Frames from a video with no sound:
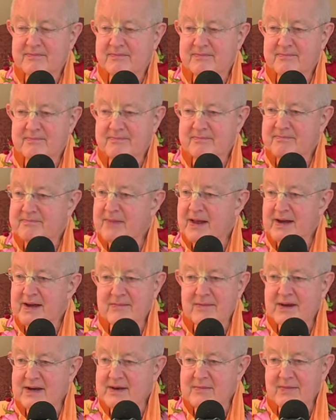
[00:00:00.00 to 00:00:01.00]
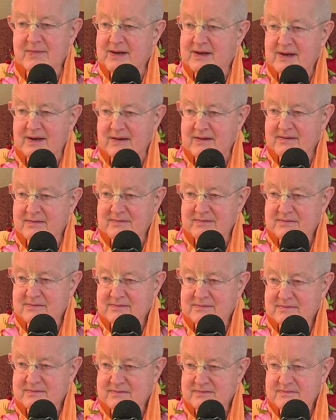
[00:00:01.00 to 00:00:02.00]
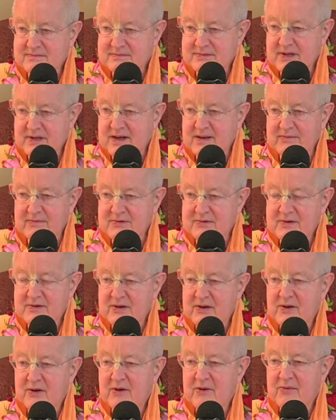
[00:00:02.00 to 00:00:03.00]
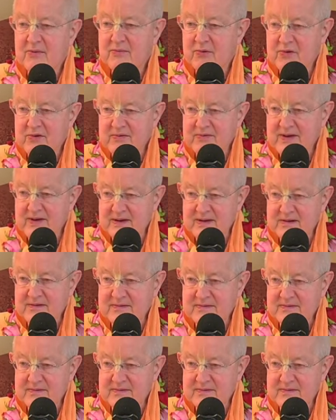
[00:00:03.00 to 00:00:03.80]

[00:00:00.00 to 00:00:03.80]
many, many, many times more effective